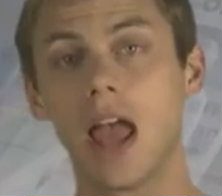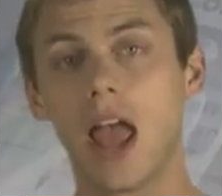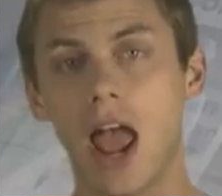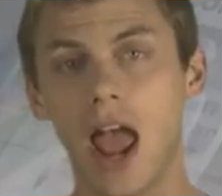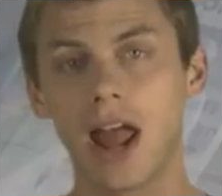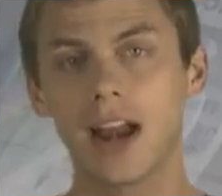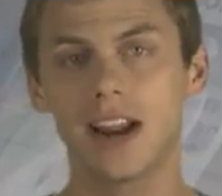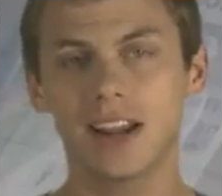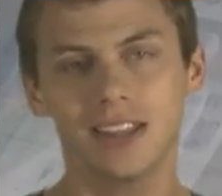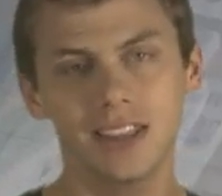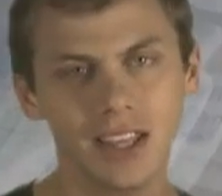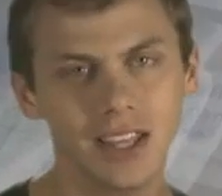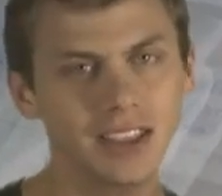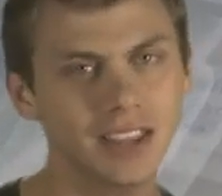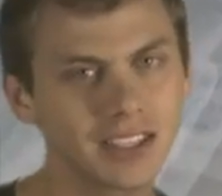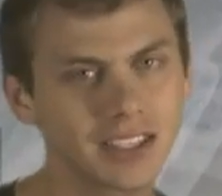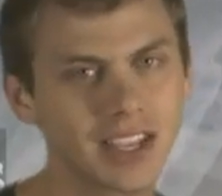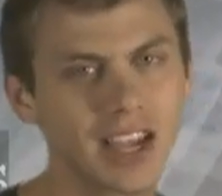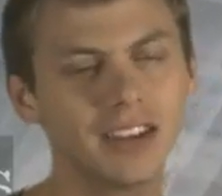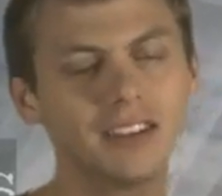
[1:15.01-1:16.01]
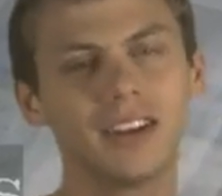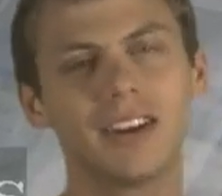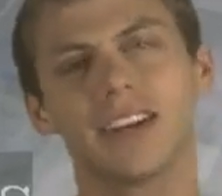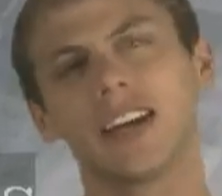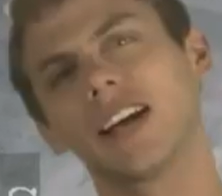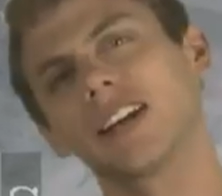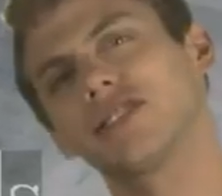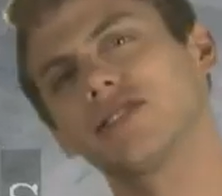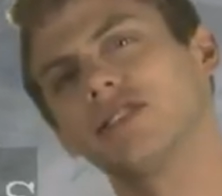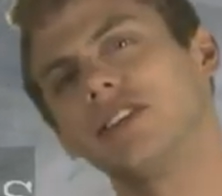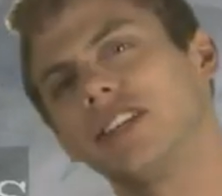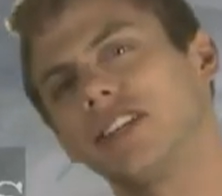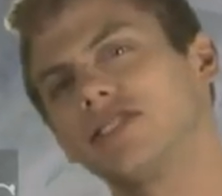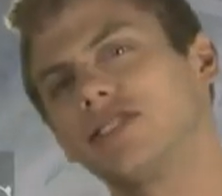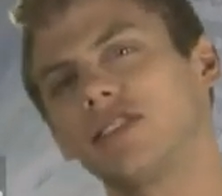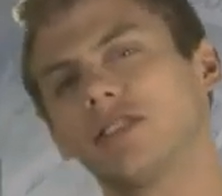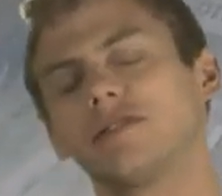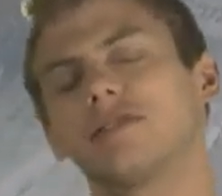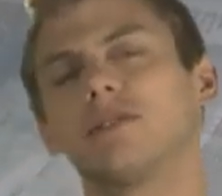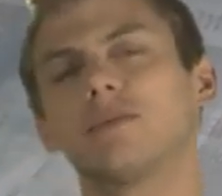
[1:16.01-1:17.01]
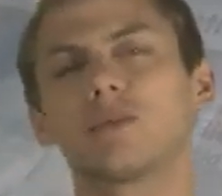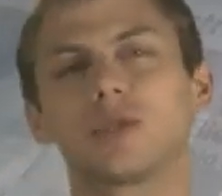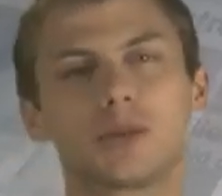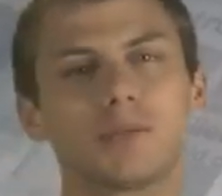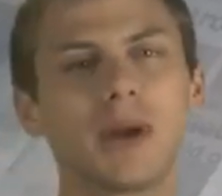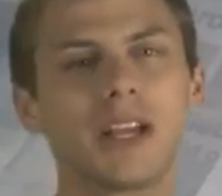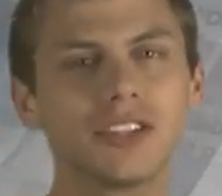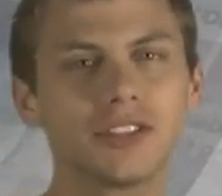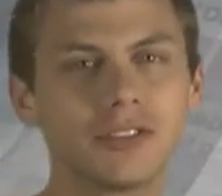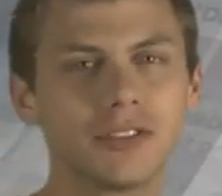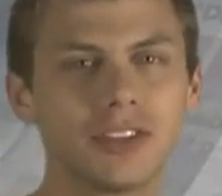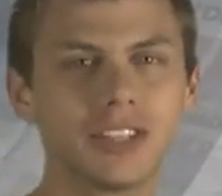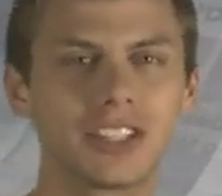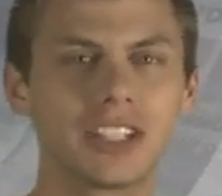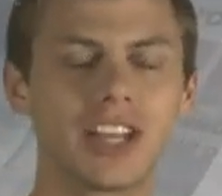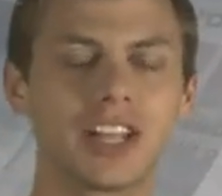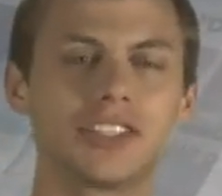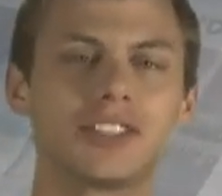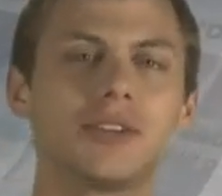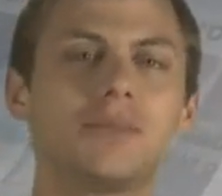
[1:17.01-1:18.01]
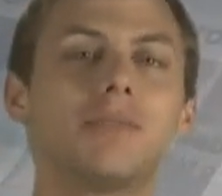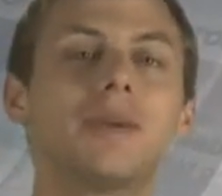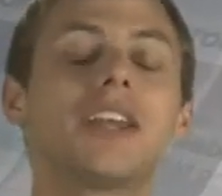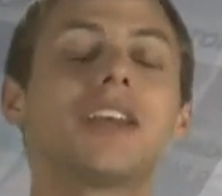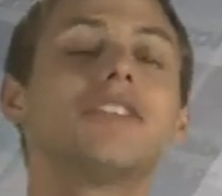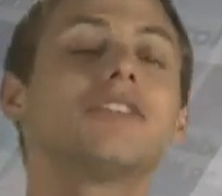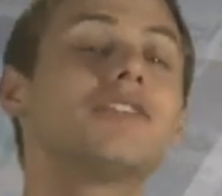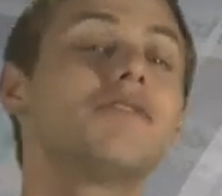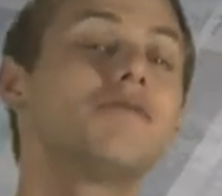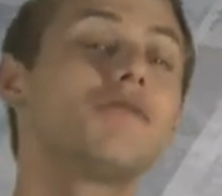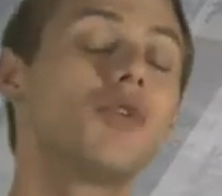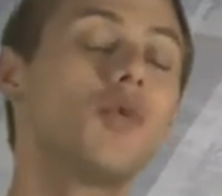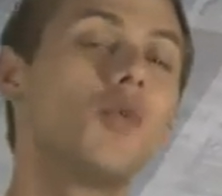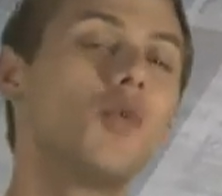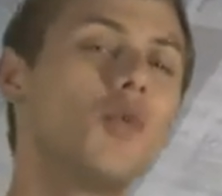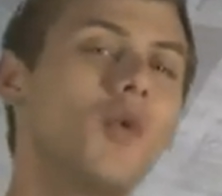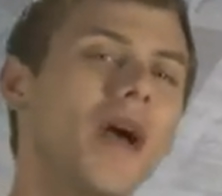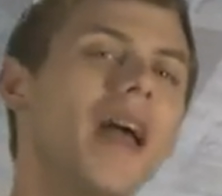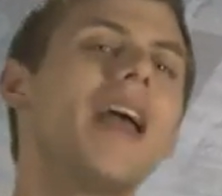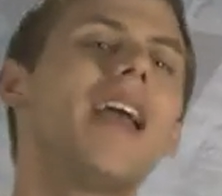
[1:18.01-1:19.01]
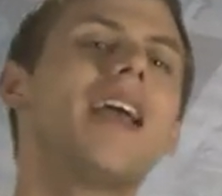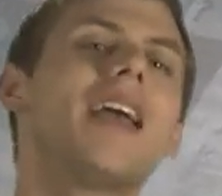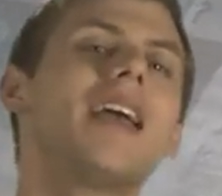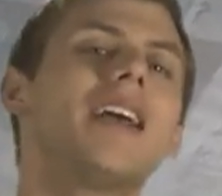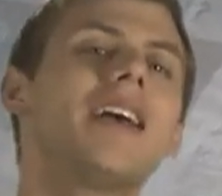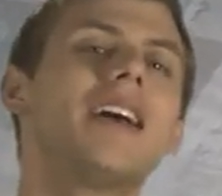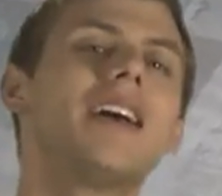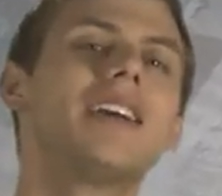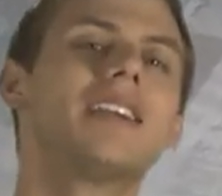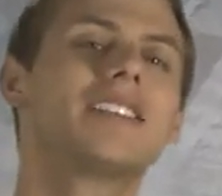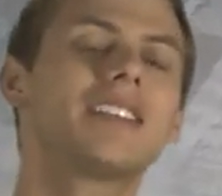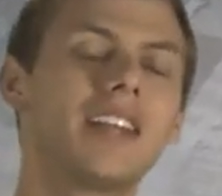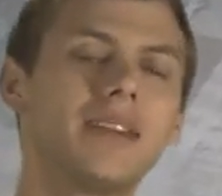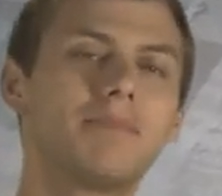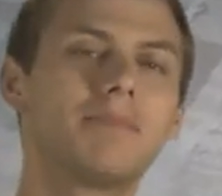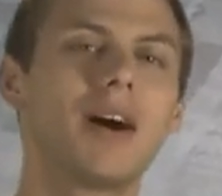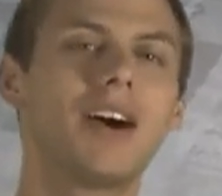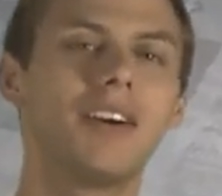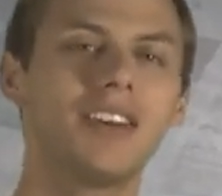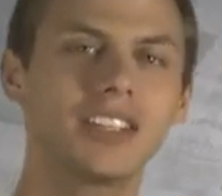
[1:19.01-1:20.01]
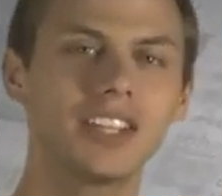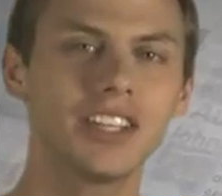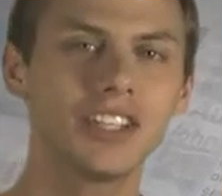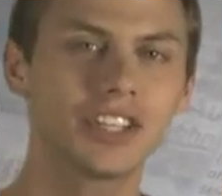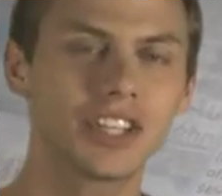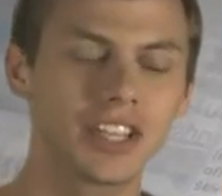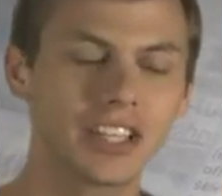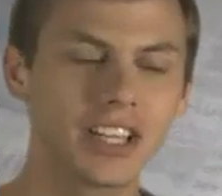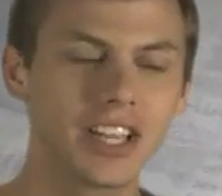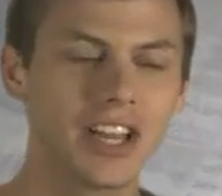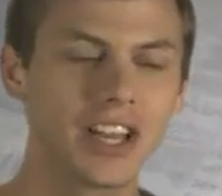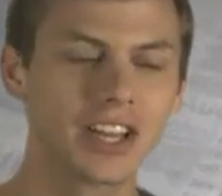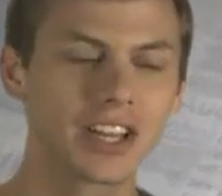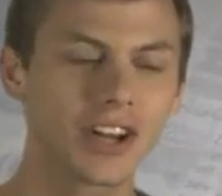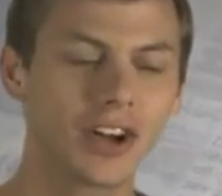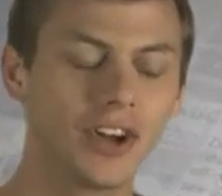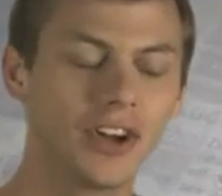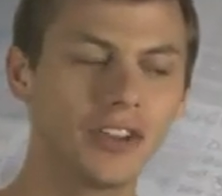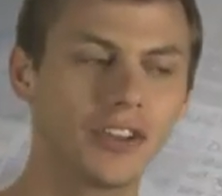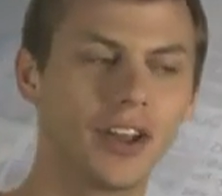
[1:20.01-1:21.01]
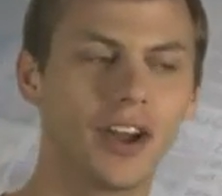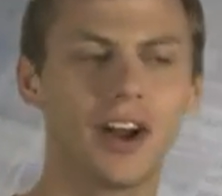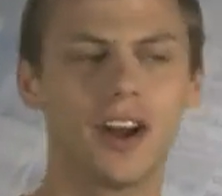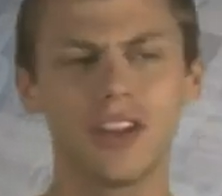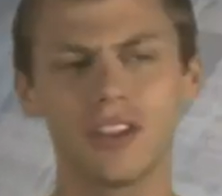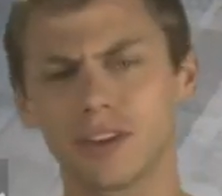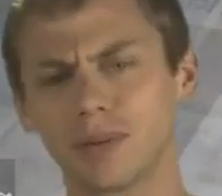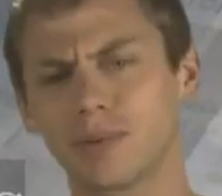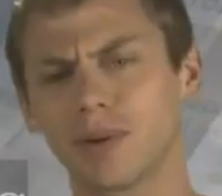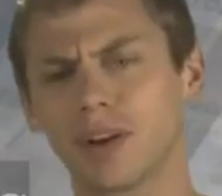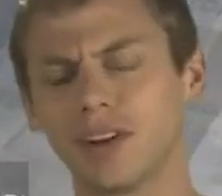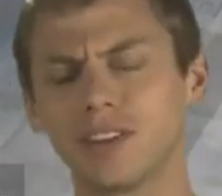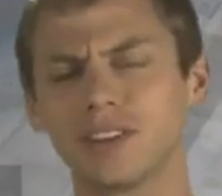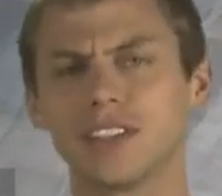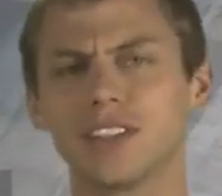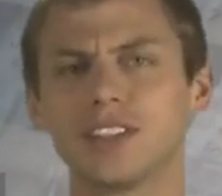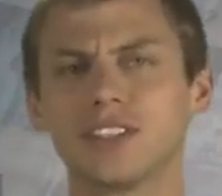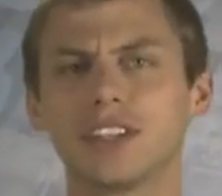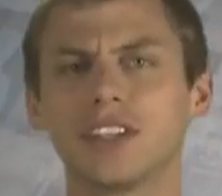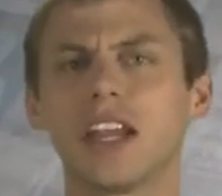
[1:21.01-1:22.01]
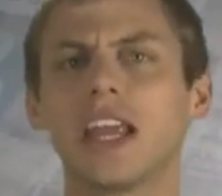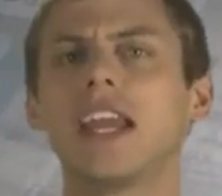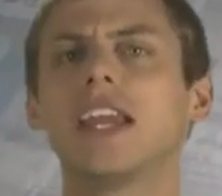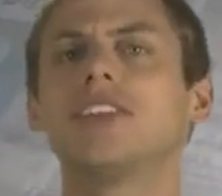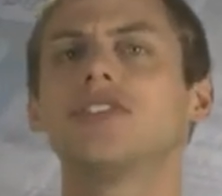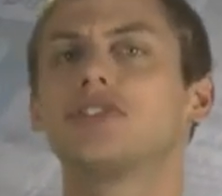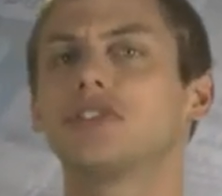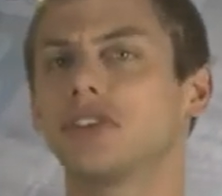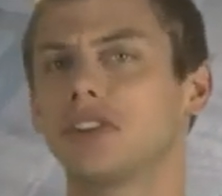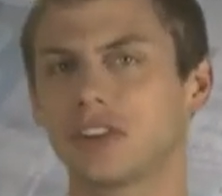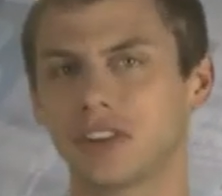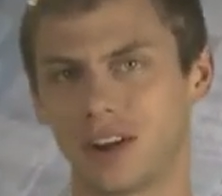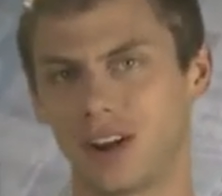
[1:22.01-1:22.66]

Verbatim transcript: And I think this headline actually deserves some special attention because of the way said politician called other politician a jerk